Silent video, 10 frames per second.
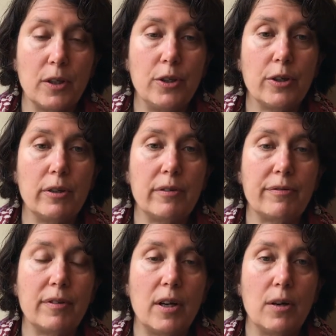urine
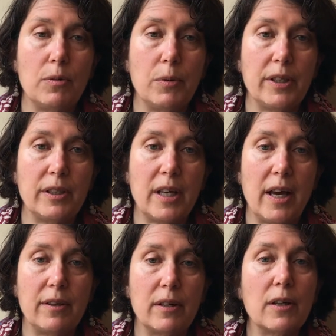flow when you're
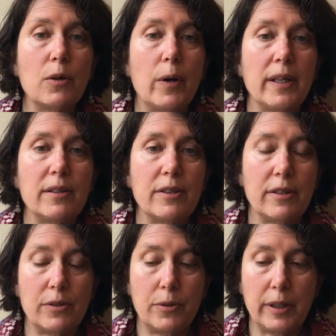not quite to
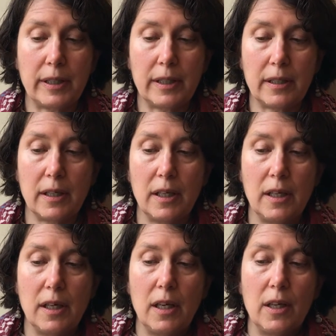the toilet.
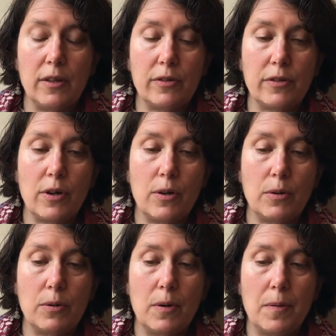So
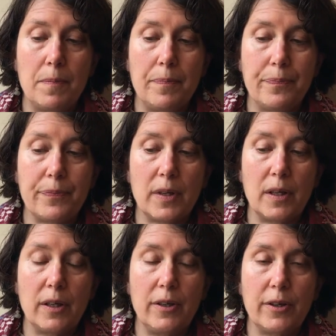
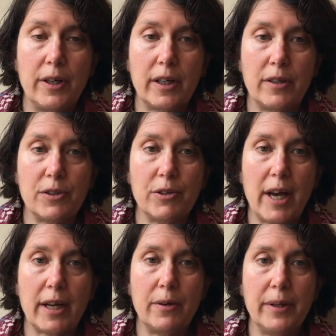you're going to
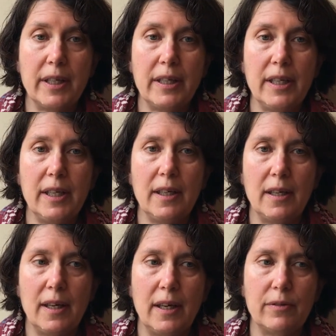contract quickly
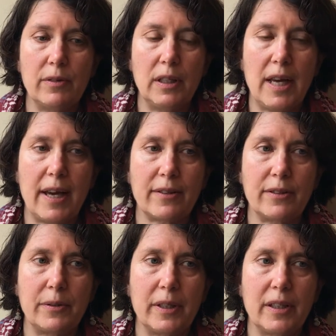and relax
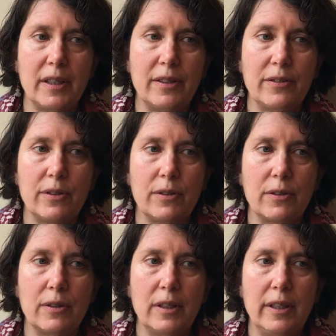quickly. So
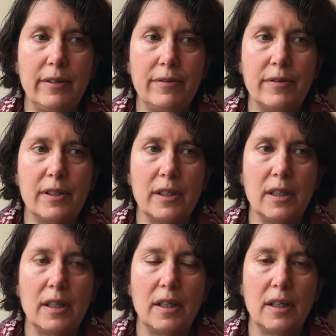lift,
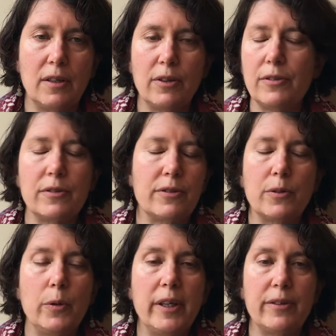or
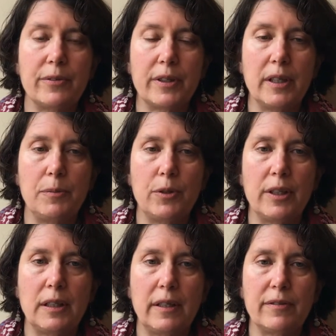squeeze really, more
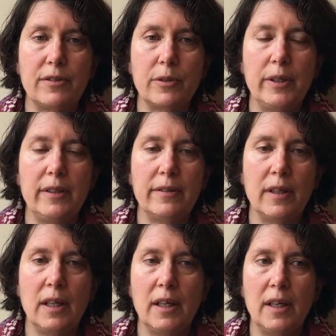than lift. Squeeze
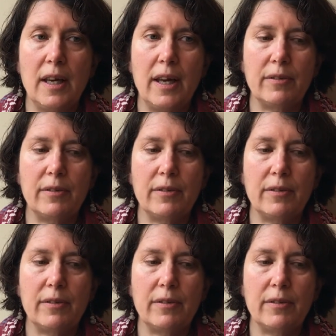and